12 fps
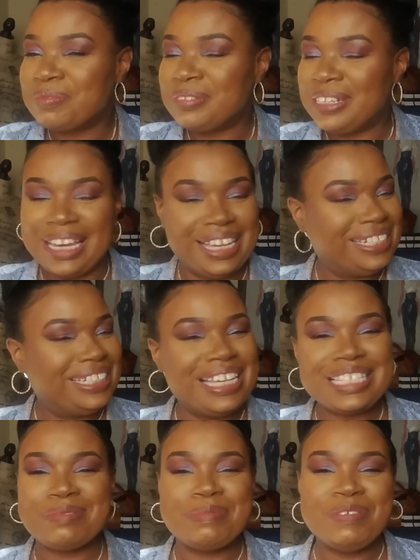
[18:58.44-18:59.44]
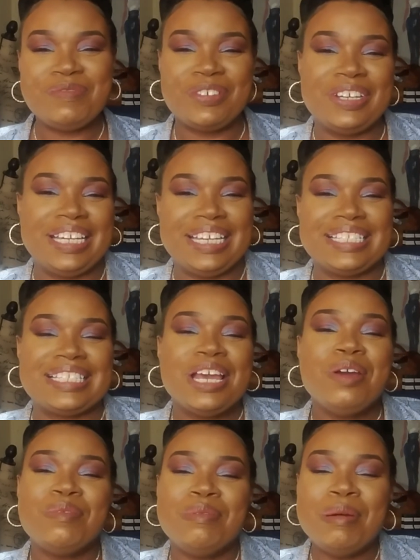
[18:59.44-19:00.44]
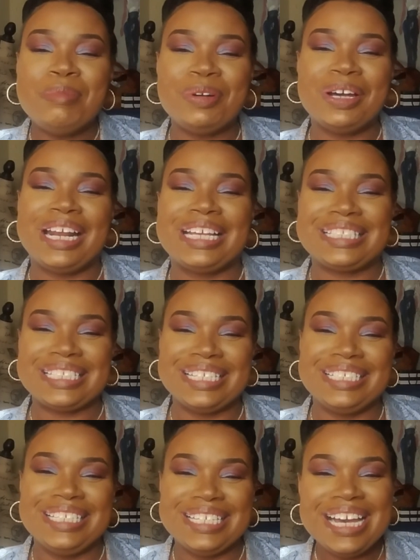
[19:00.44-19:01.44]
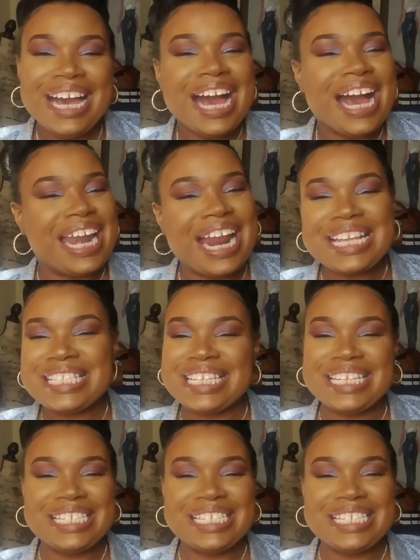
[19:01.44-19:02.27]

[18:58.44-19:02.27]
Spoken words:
And let's be friends. Remember what I tell you. And I tell you